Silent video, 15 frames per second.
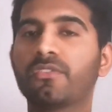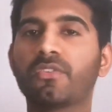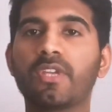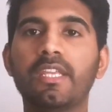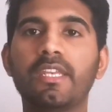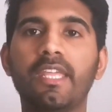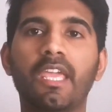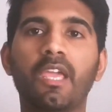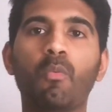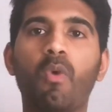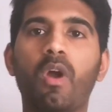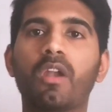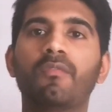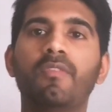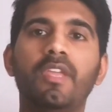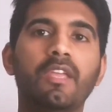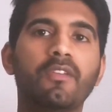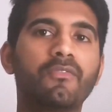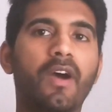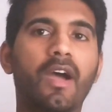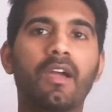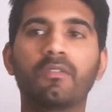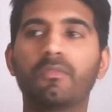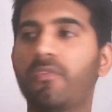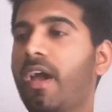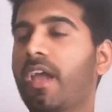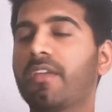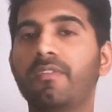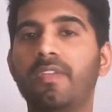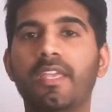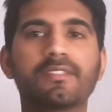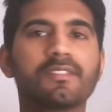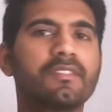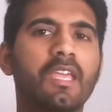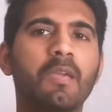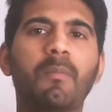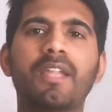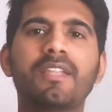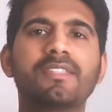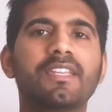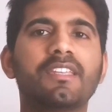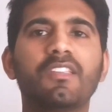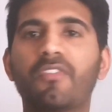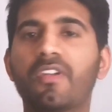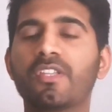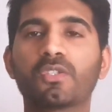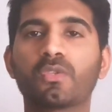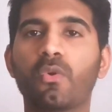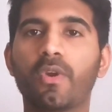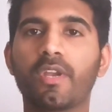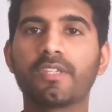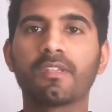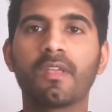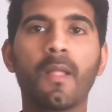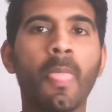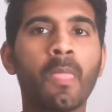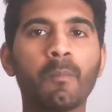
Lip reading: 3 day, 1 week, five weeks. They might say different stories.